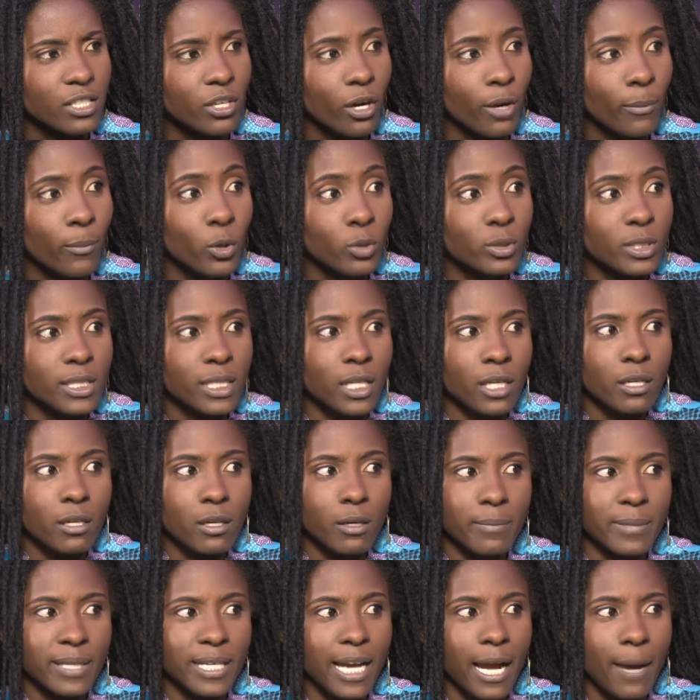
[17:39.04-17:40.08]
her about it, and her
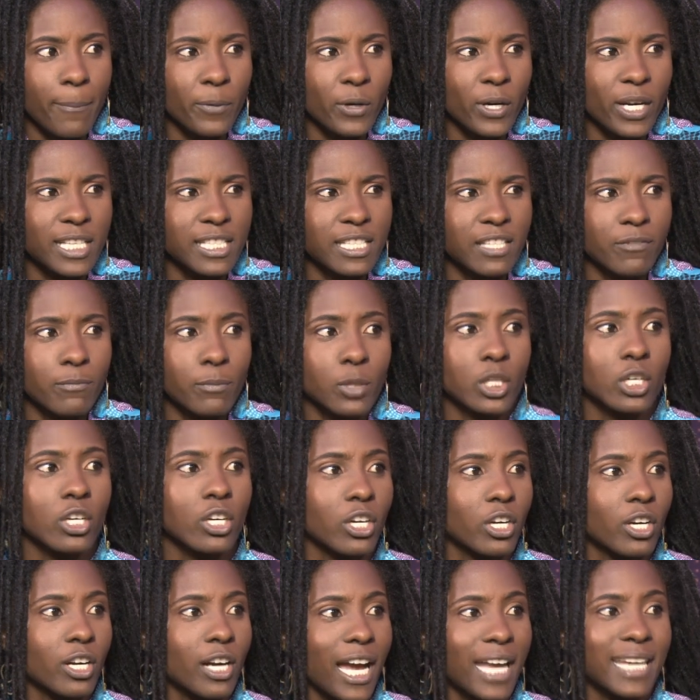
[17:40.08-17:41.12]
being apprehensive, but
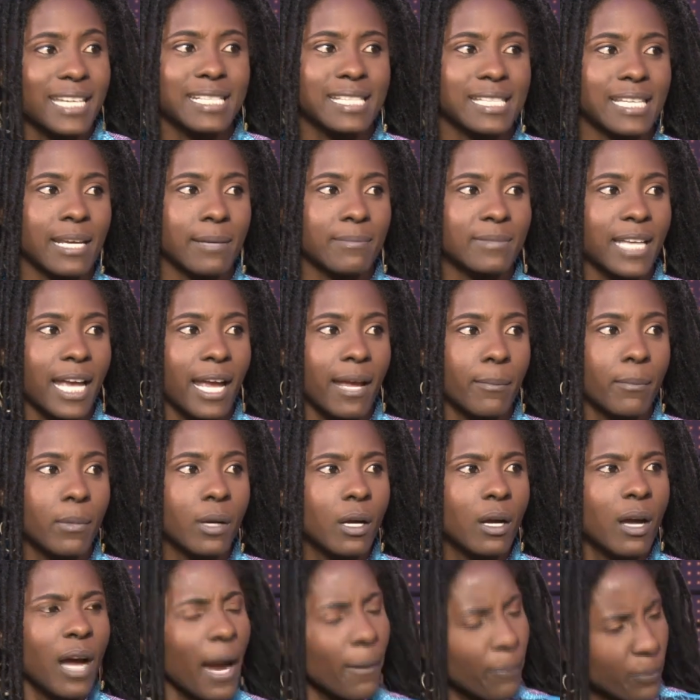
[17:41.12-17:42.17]
her at the same time
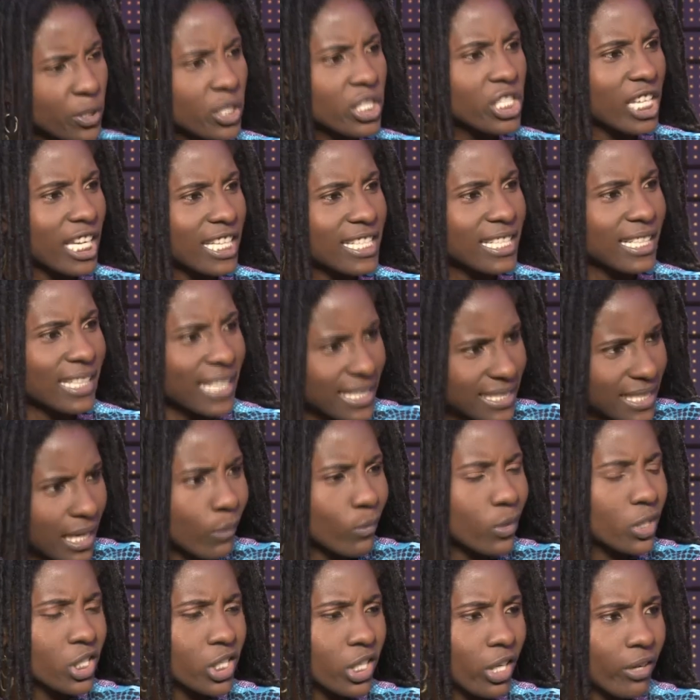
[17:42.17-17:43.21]
appreciating that I
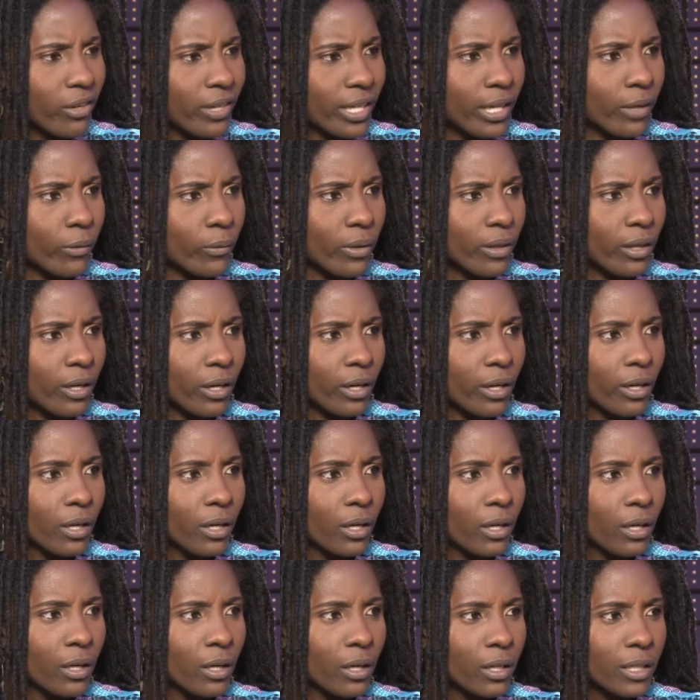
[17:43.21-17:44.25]
was sharing it with her.
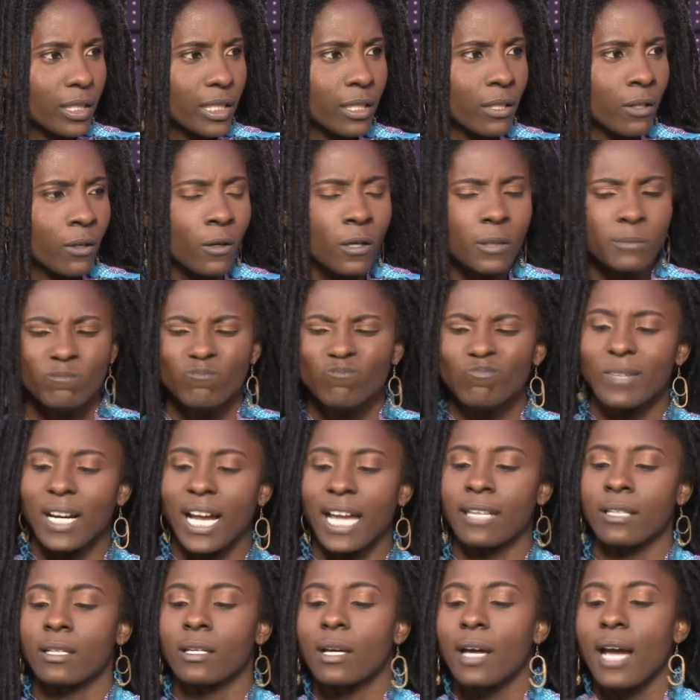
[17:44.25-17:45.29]

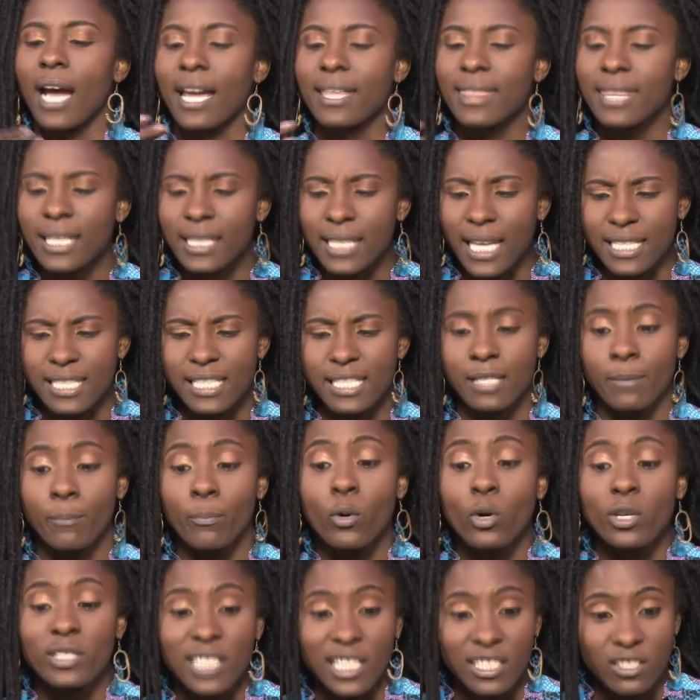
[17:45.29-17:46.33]
And I think that is
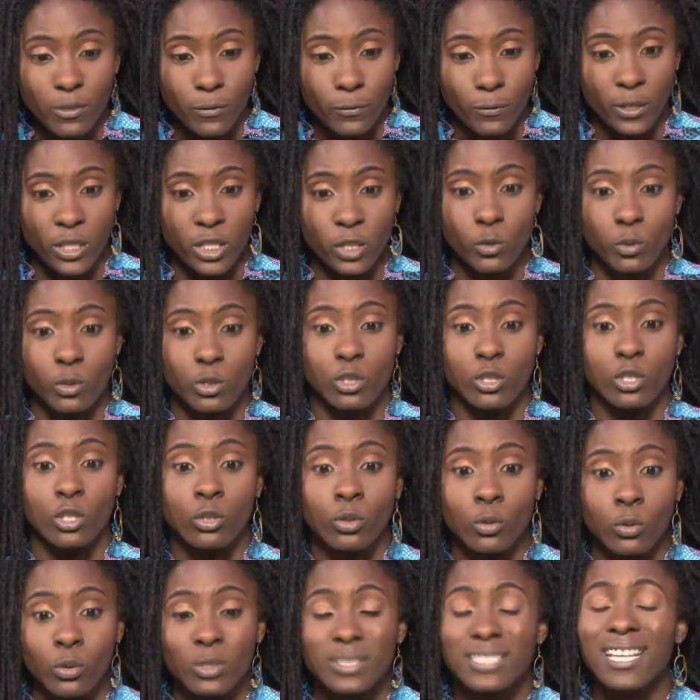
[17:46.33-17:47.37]
important for the youths to
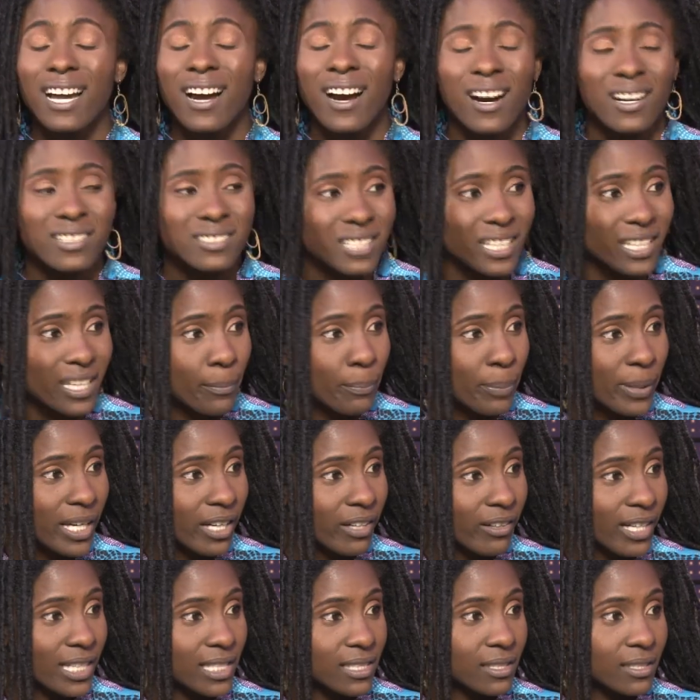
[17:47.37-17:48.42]
know. Talk to your
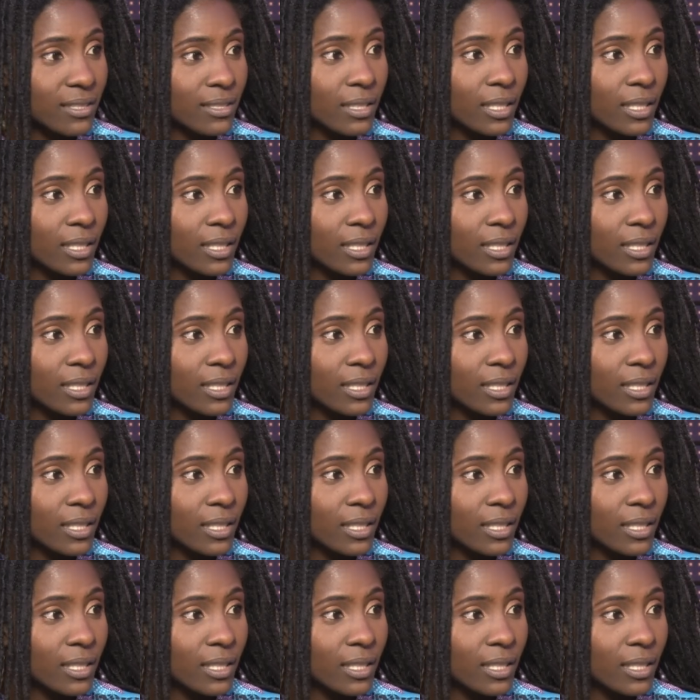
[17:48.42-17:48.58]
parents.